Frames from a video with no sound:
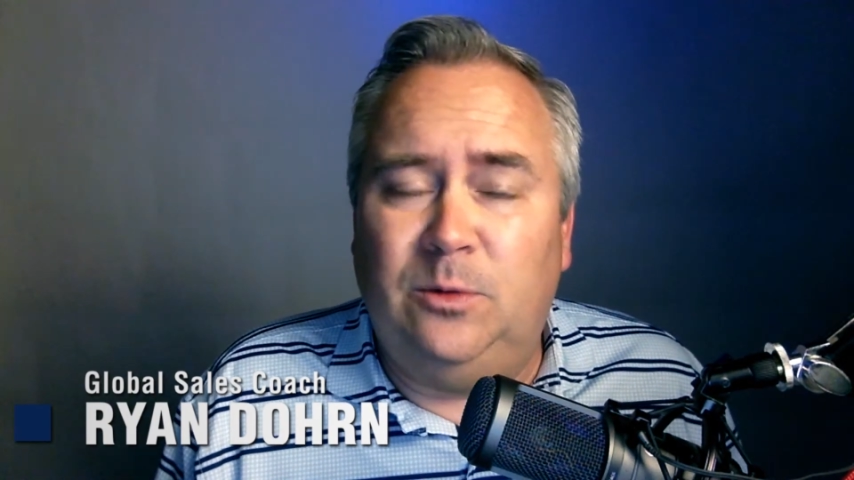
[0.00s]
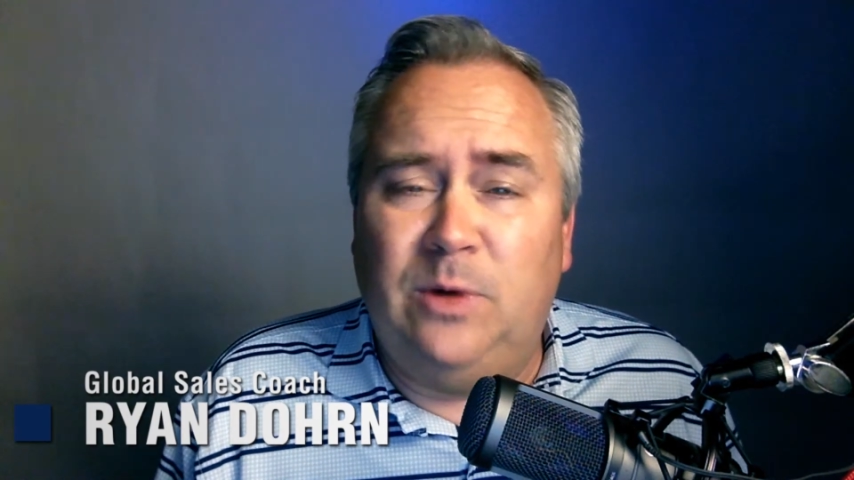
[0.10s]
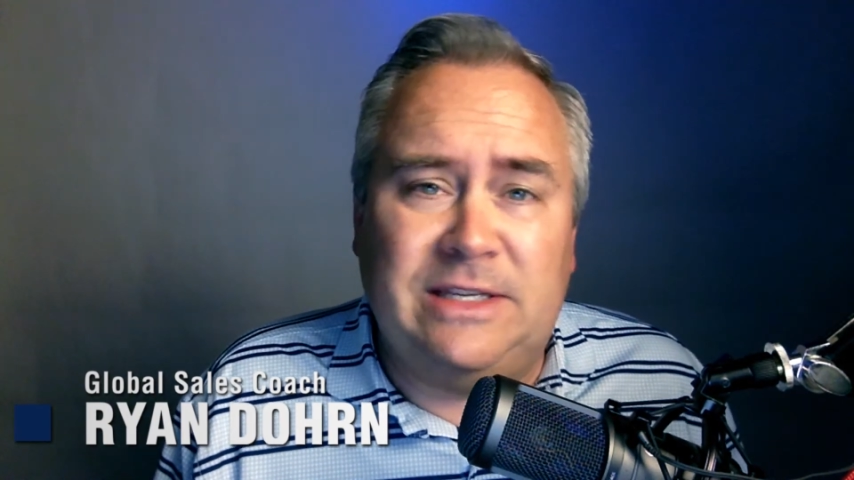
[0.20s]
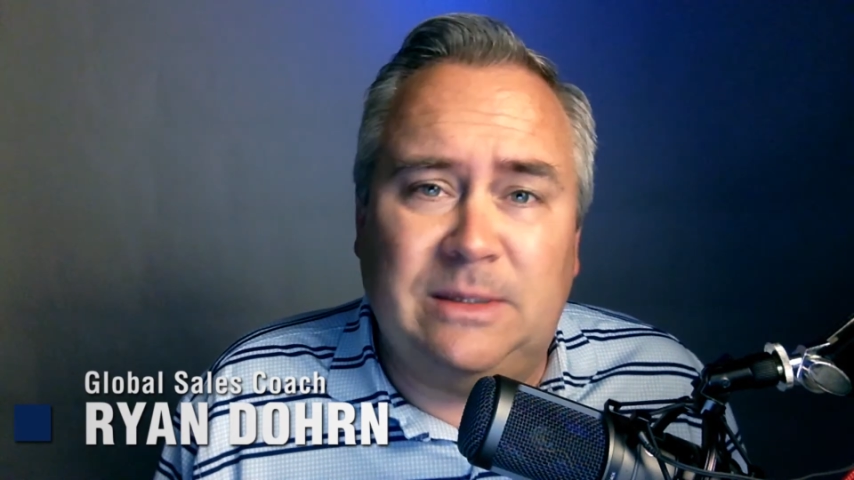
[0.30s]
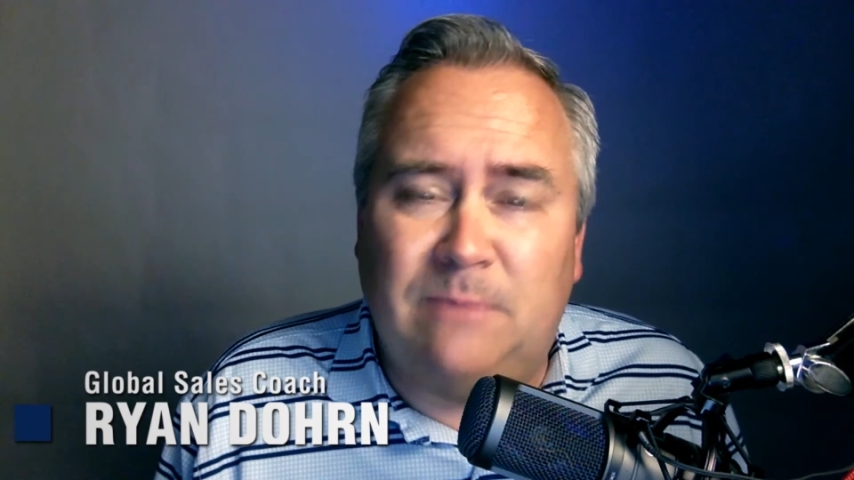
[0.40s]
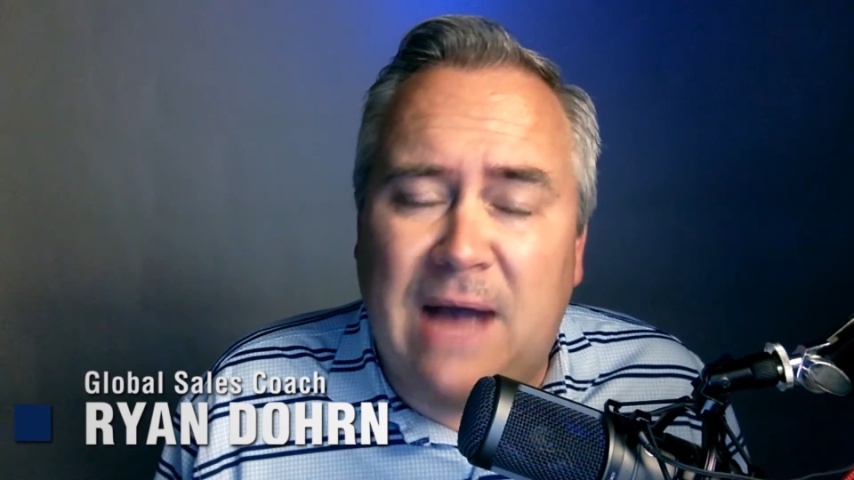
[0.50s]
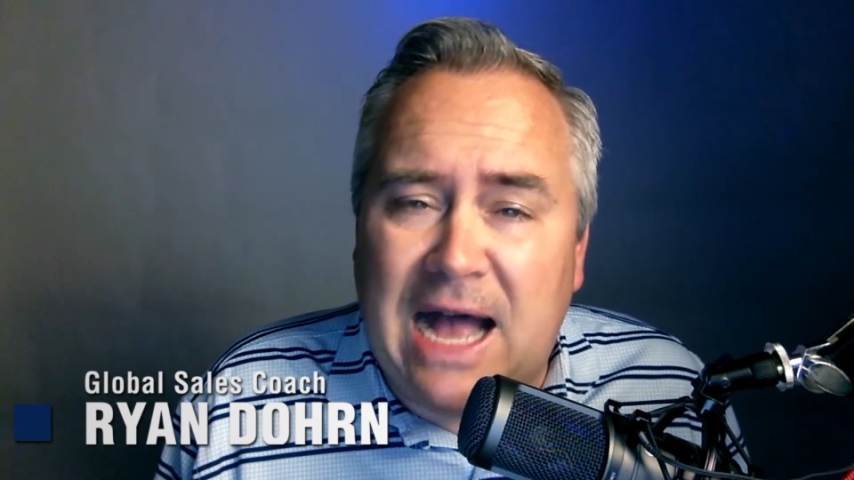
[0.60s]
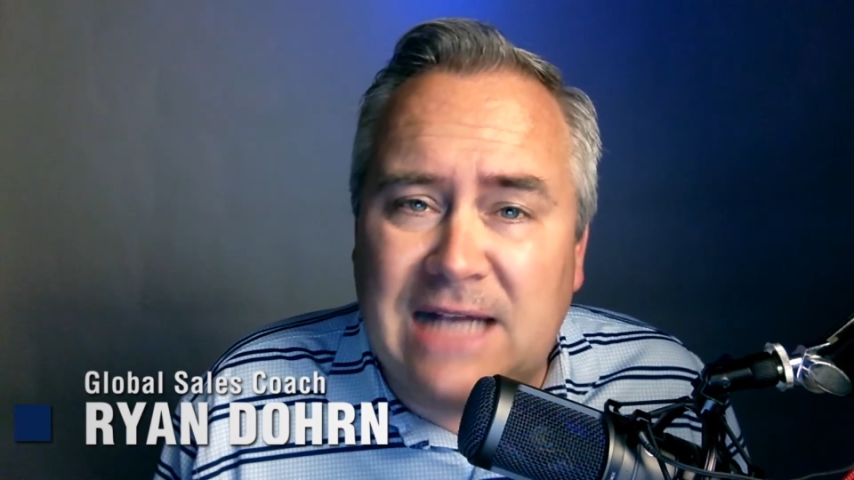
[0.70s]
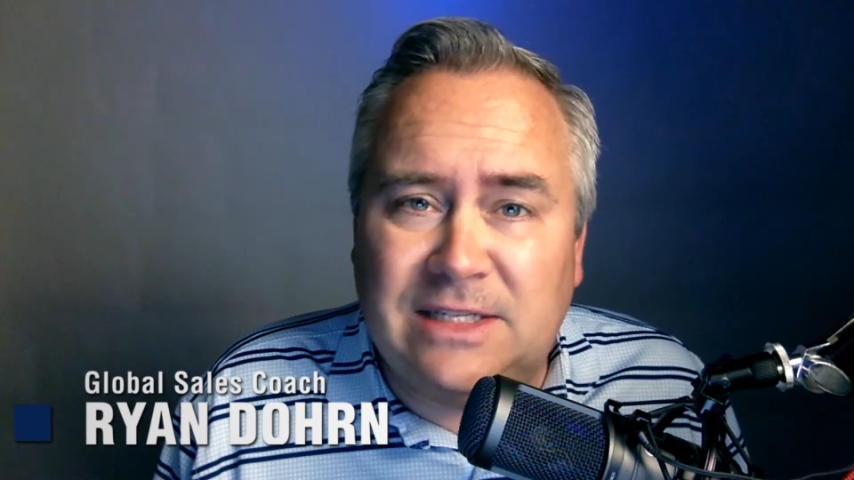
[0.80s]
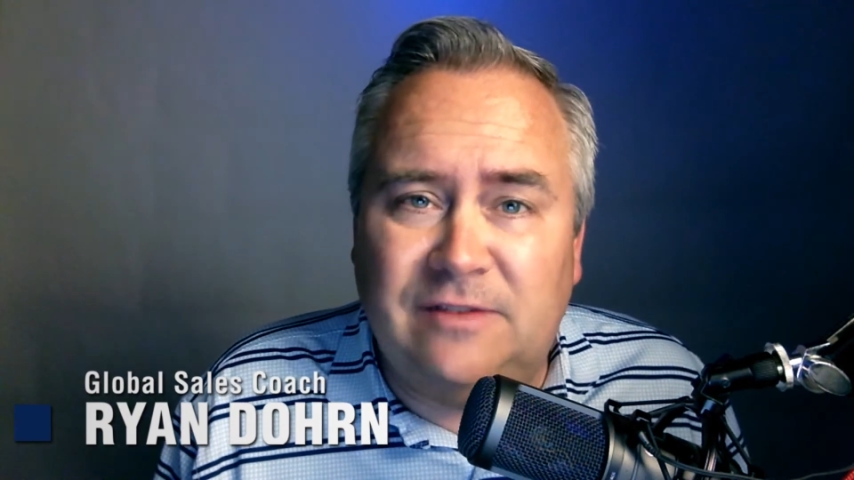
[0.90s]
Read some
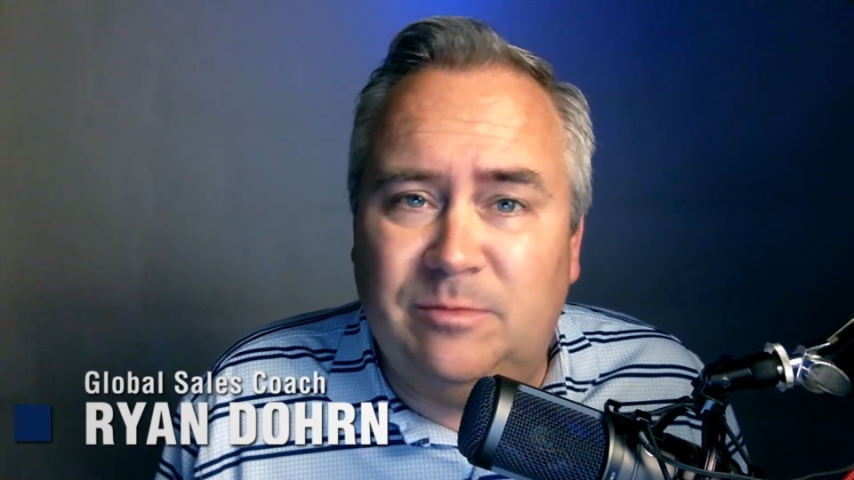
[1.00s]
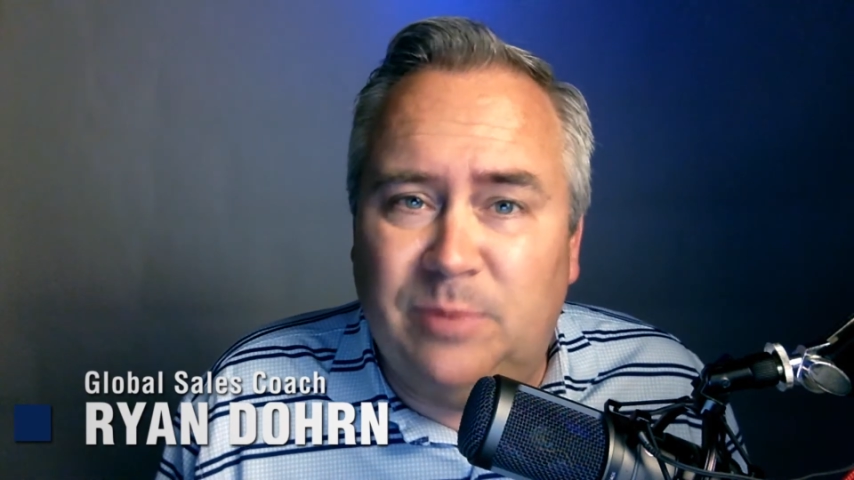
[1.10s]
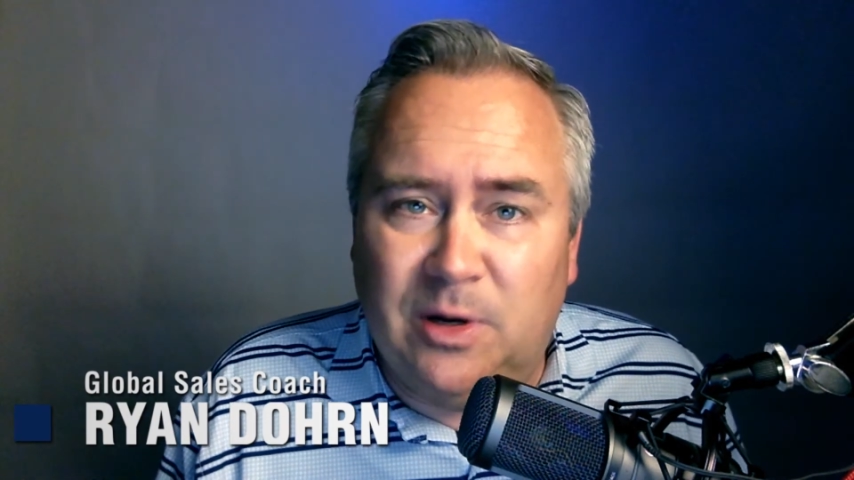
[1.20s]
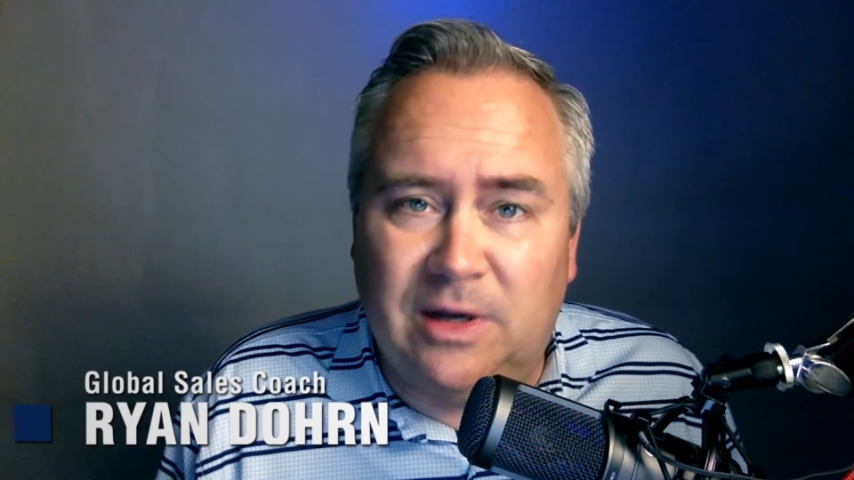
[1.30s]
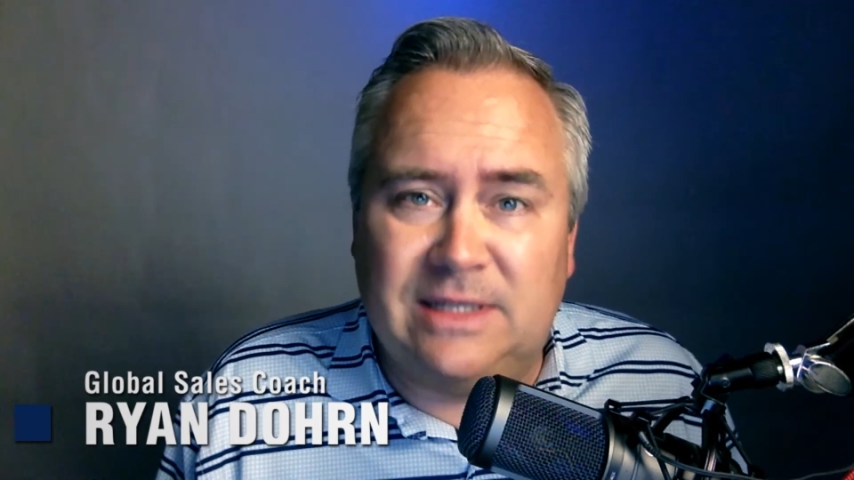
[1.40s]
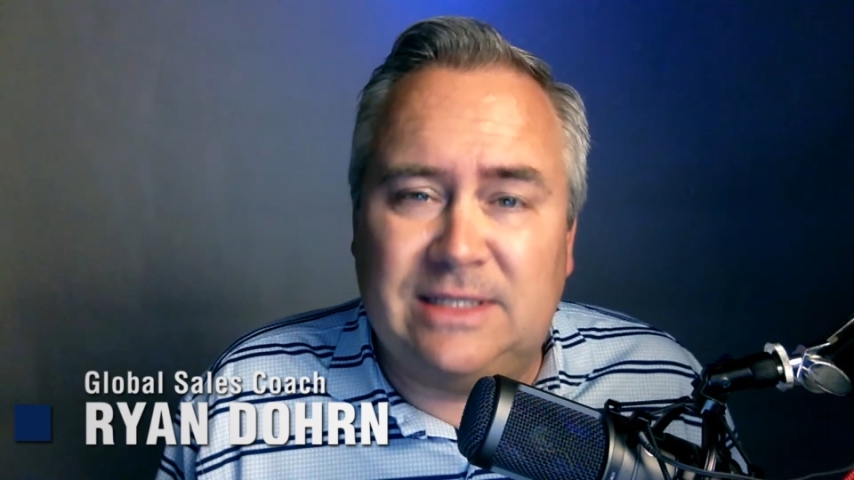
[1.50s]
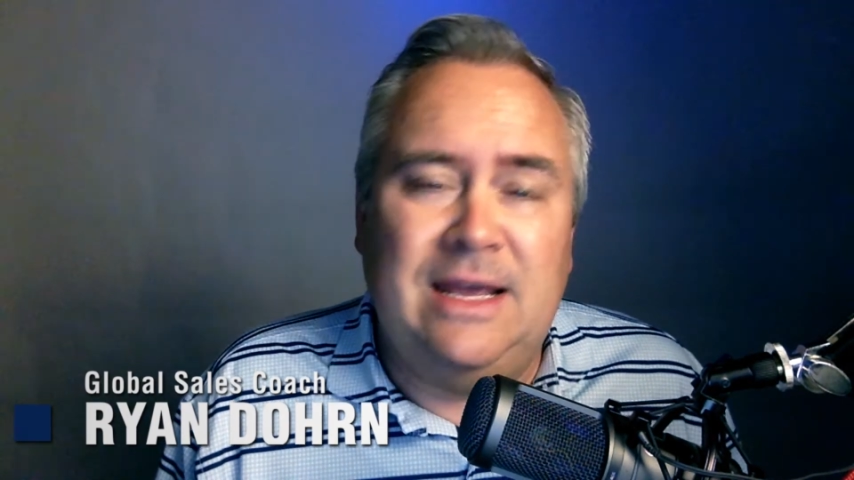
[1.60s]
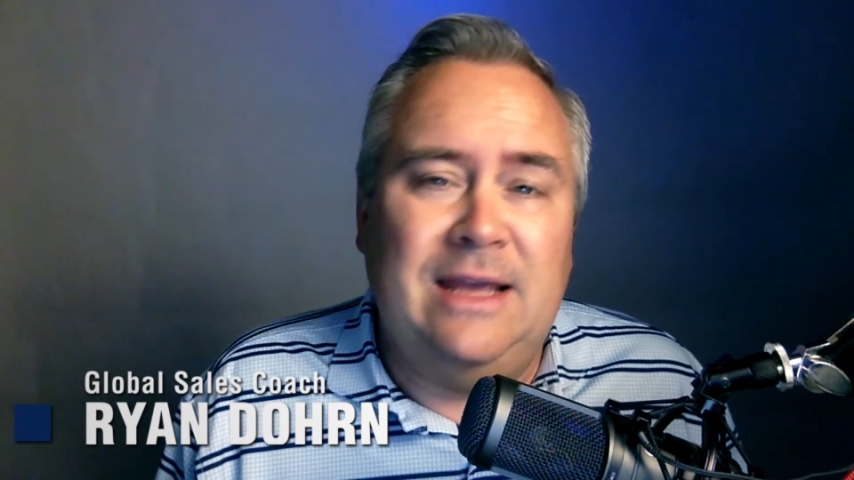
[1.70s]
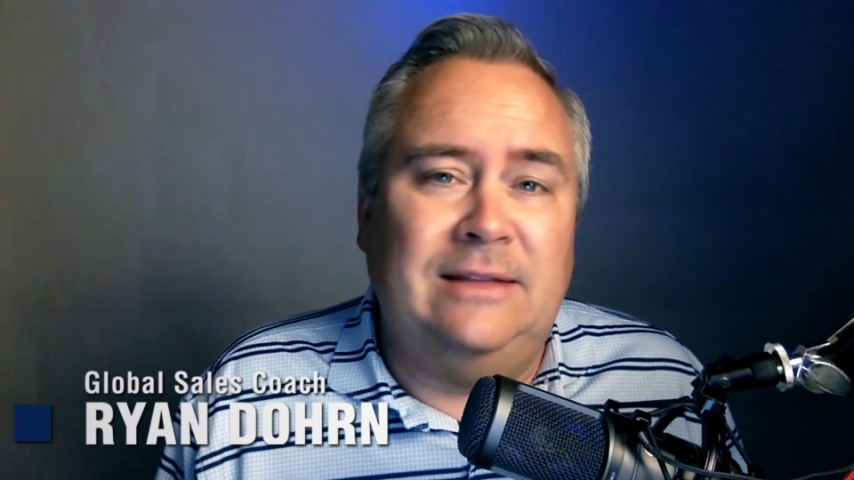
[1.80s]
positive books.